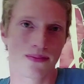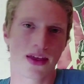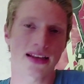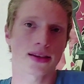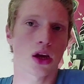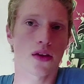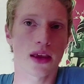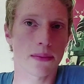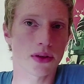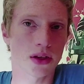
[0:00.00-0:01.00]
That's the only
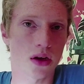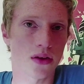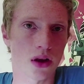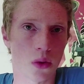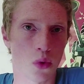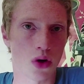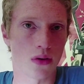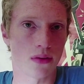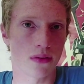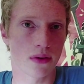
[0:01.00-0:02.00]
episode that I
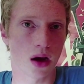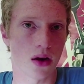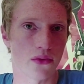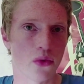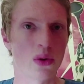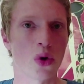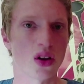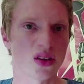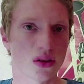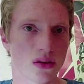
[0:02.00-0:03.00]
wouldn't kind of
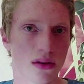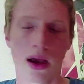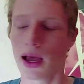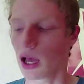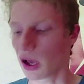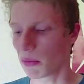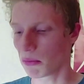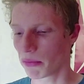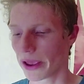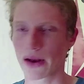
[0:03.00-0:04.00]
rewatch um,
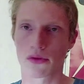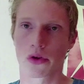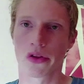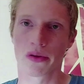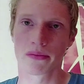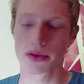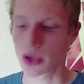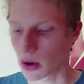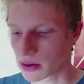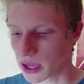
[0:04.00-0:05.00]
out of all of them.
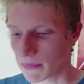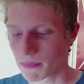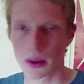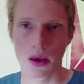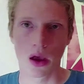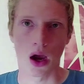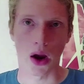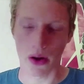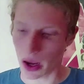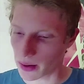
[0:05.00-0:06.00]
So, yeah.
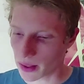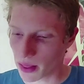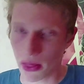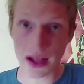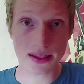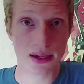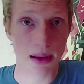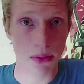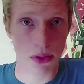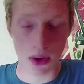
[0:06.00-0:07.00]
Alright, that's at
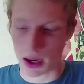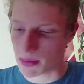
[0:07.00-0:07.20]
number three.